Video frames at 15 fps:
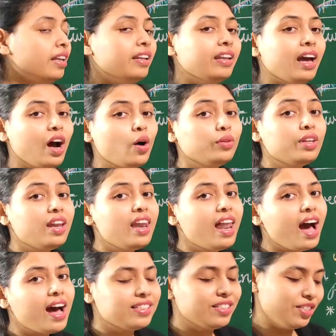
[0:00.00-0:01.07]
Now the
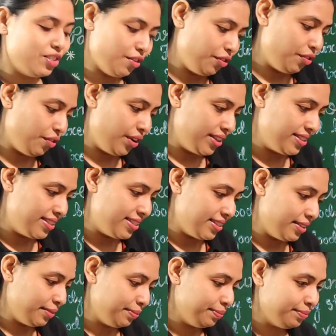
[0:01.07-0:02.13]
last difference.